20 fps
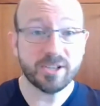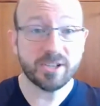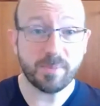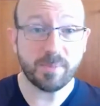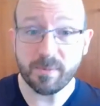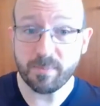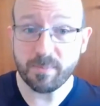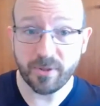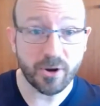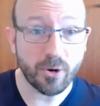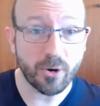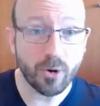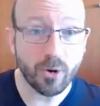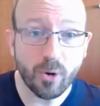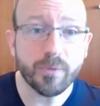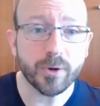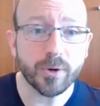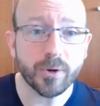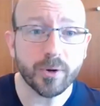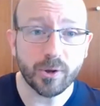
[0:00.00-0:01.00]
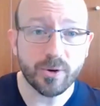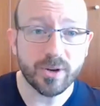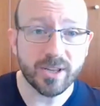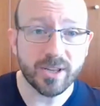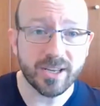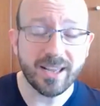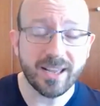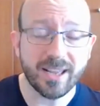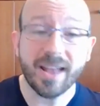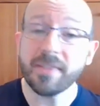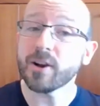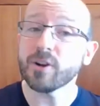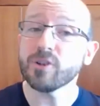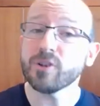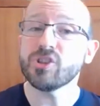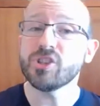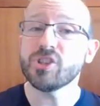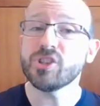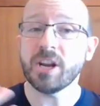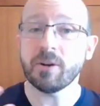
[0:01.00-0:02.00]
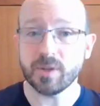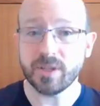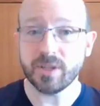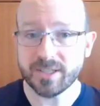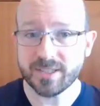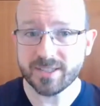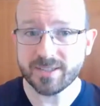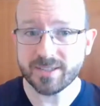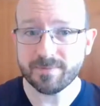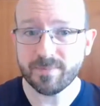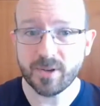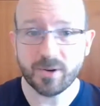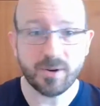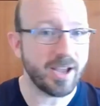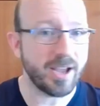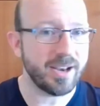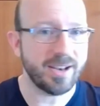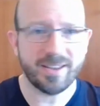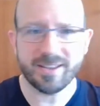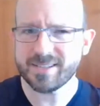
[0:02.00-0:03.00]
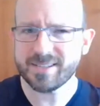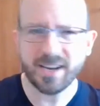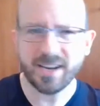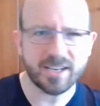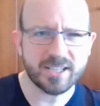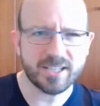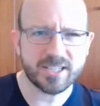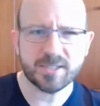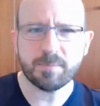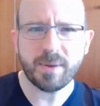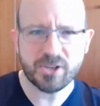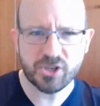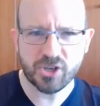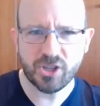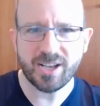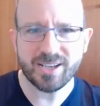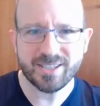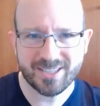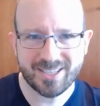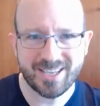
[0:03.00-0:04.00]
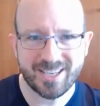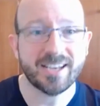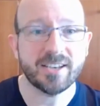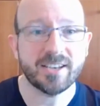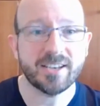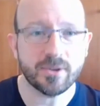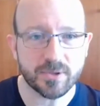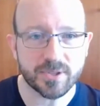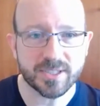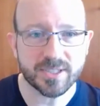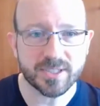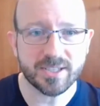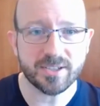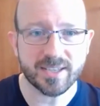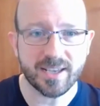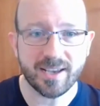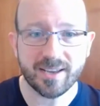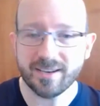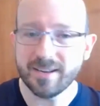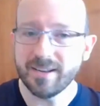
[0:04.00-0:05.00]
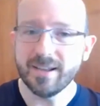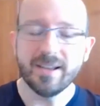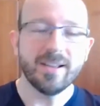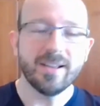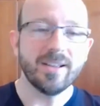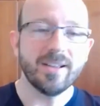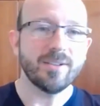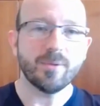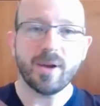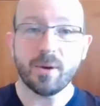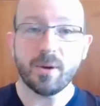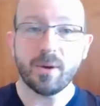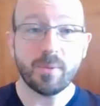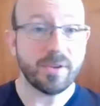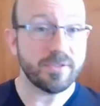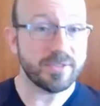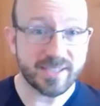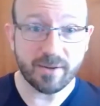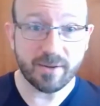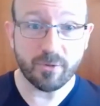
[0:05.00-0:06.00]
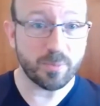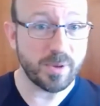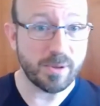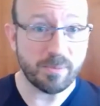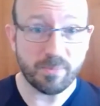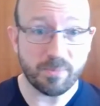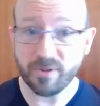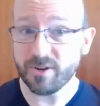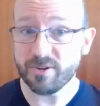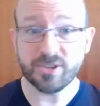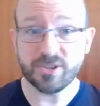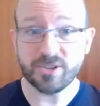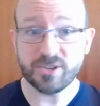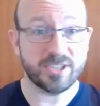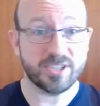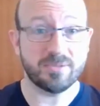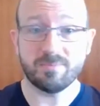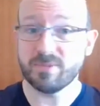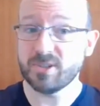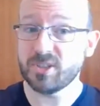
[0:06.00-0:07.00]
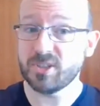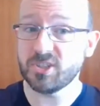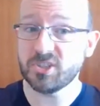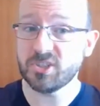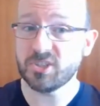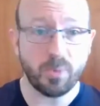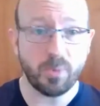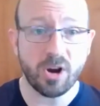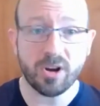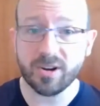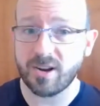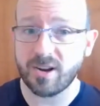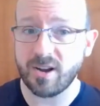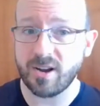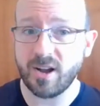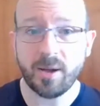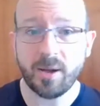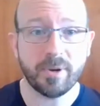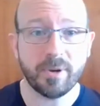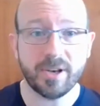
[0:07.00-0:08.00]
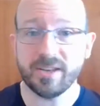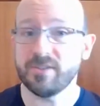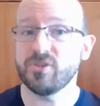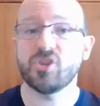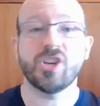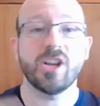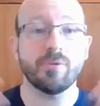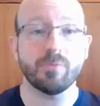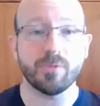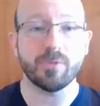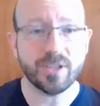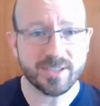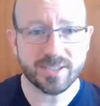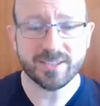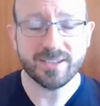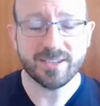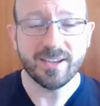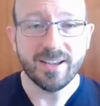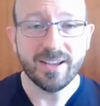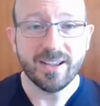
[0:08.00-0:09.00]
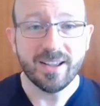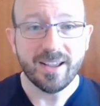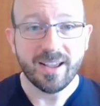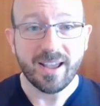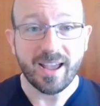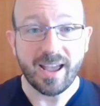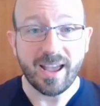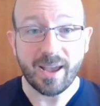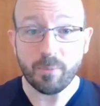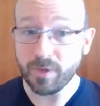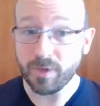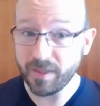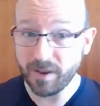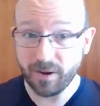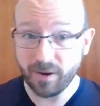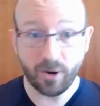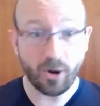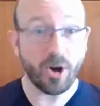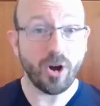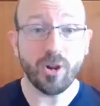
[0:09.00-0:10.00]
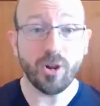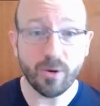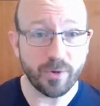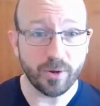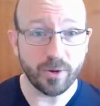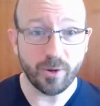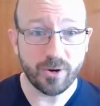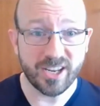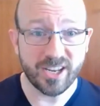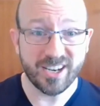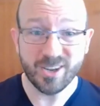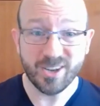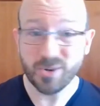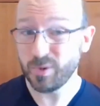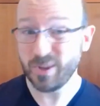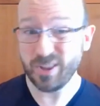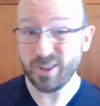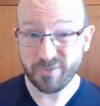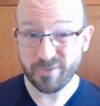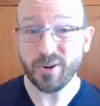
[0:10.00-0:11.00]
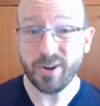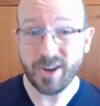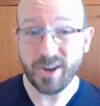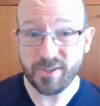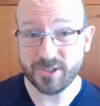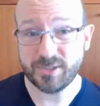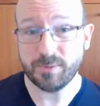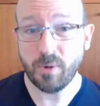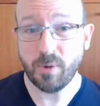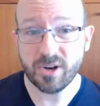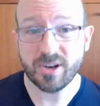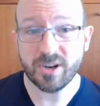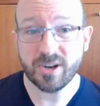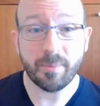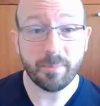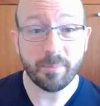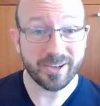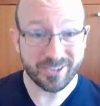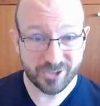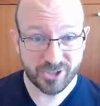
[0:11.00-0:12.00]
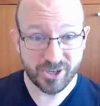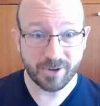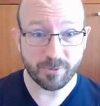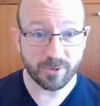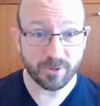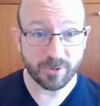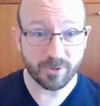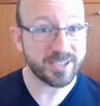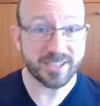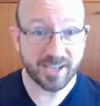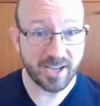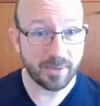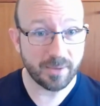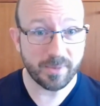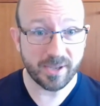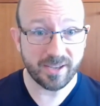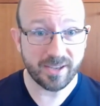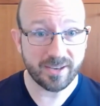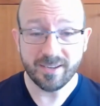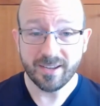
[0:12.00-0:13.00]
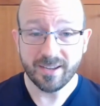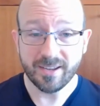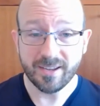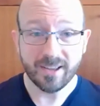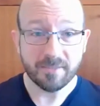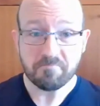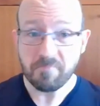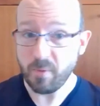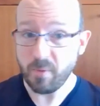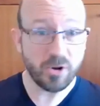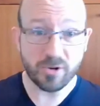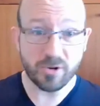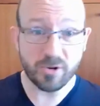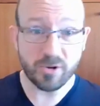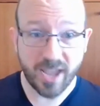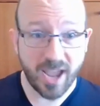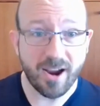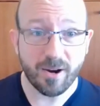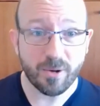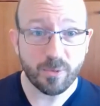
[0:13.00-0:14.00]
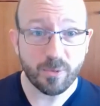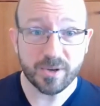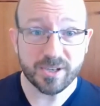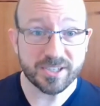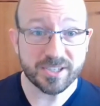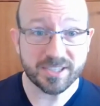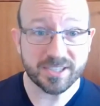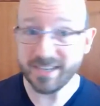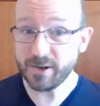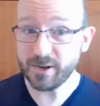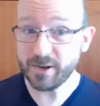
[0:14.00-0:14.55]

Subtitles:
people that are overloaded and that are generalists. It's not a specialized technical skill set, right? We have several people that are just smart, competent generalists. And when they're all overloaded, we look for another smart, competent generalist to come in, and we don't care. We just say,